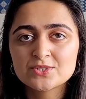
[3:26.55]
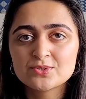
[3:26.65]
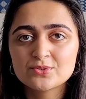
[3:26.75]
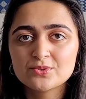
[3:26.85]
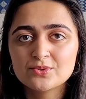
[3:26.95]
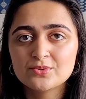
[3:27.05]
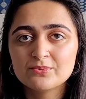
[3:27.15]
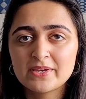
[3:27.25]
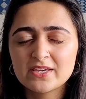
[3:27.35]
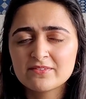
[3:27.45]
to
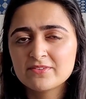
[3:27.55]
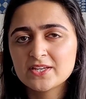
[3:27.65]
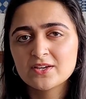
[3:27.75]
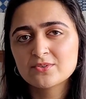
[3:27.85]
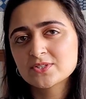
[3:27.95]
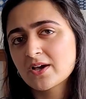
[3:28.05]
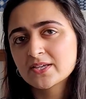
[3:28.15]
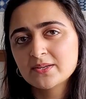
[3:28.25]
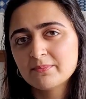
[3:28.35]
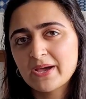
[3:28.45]
make a video
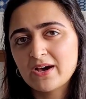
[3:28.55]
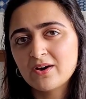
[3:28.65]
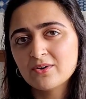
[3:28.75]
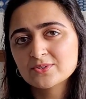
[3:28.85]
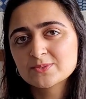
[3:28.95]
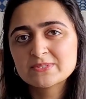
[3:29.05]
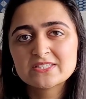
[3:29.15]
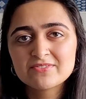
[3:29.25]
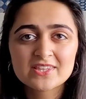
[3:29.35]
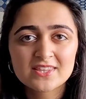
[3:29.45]
talking about
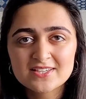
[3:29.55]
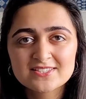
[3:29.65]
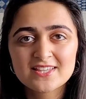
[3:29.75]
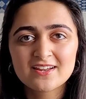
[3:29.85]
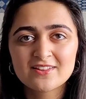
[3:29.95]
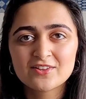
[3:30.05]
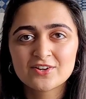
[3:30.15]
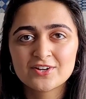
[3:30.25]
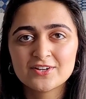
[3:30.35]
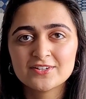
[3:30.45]
specific things that I
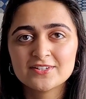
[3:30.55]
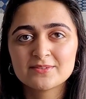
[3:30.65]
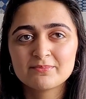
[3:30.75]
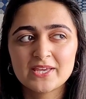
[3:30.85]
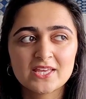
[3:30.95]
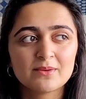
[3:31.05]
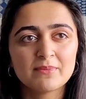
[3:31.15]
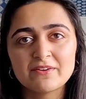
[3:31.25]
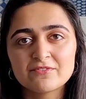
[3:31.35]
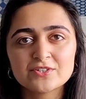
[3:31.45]
learned making
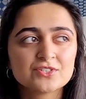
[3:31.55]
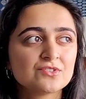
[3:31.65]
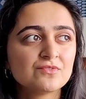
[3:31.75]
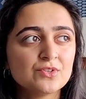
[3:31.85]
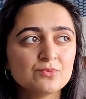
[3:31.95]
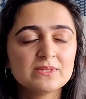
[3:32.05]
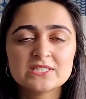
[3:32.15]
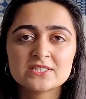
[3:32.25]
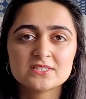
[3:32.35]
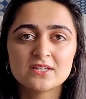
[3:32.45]
my first few
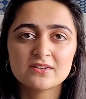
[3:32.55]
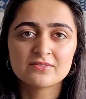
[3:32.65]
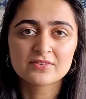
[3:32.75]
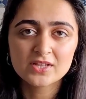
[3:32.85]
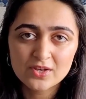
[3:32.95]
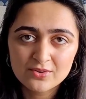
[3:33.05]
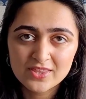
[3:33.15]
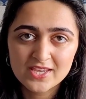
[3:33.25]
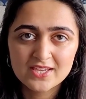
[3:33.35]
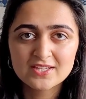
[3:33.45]
pieces of
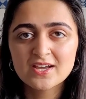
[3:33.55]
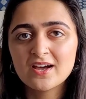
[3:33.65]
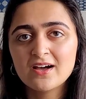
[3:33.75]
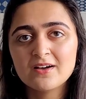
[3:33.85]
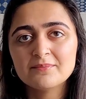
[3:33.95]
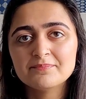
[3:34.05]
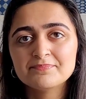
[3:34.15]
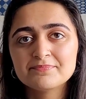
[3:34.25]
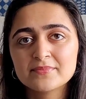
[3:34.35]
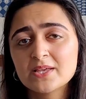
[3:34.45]
clothing,
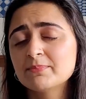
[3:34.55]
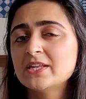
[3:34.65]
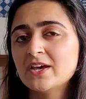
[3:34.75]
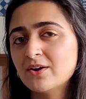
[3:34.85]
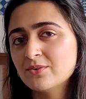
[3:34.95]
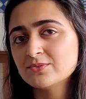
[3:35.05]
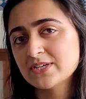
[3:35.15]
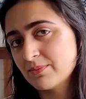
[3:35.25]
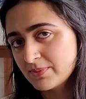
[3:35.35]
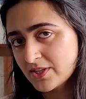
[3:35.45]
let me know
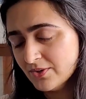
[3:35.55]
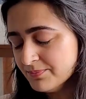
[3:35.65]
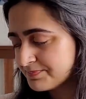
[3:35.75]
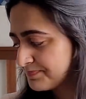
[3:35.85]
down below.